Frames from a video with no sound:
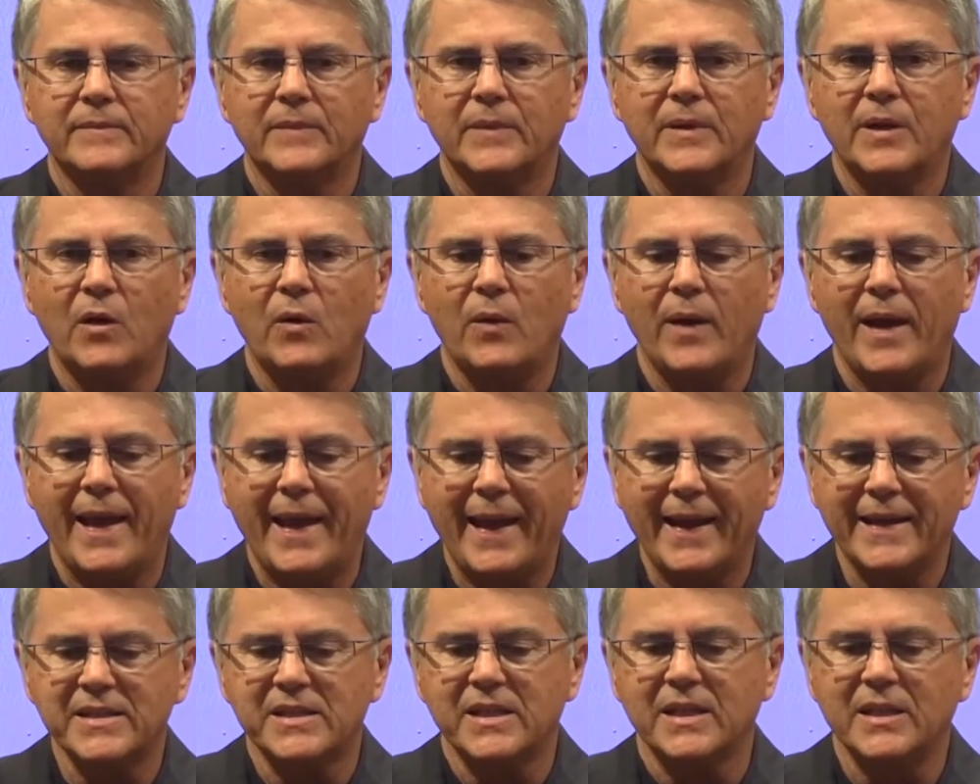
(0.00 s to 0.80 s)
that are
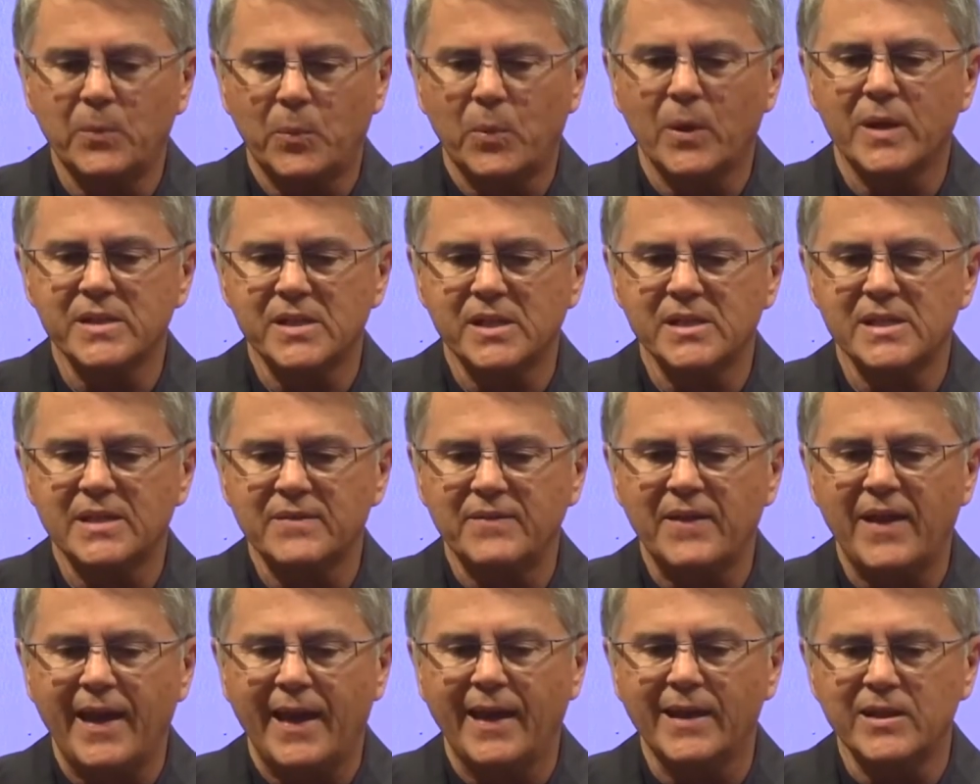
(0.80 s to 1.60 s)
in the process
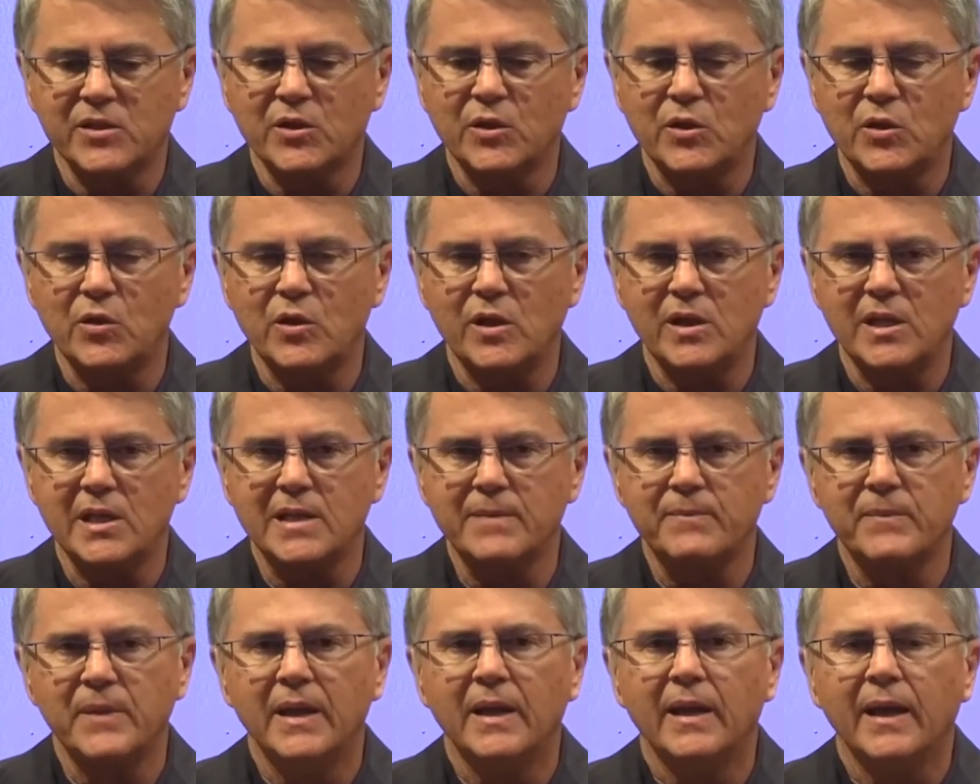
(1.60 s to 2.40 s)
of executing
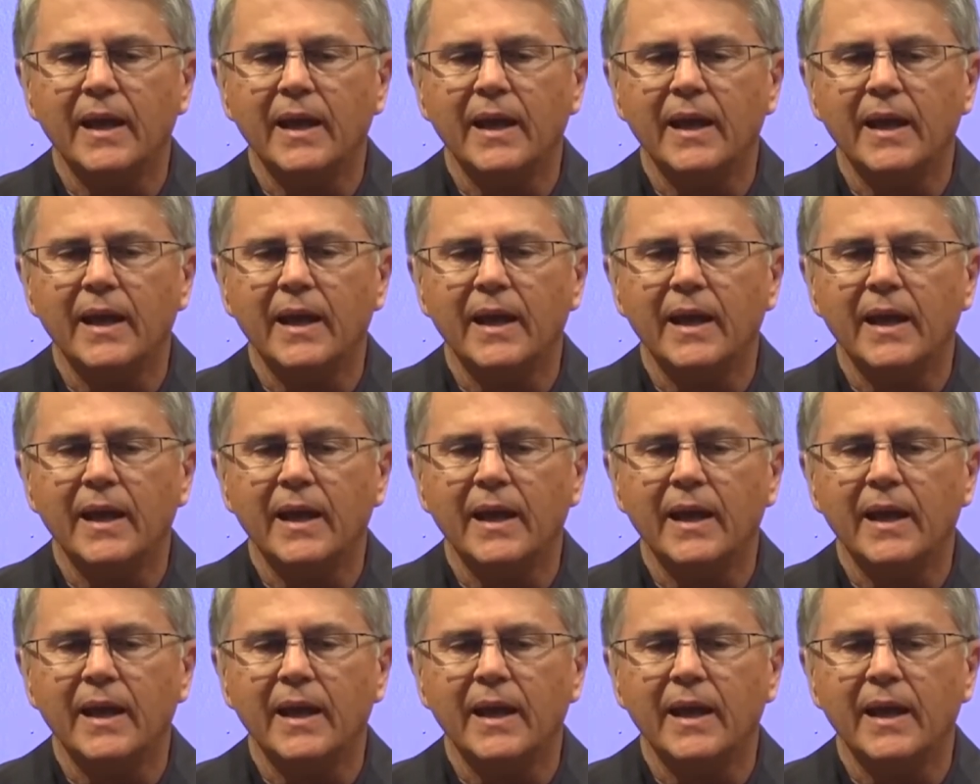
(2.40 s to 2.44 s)
him.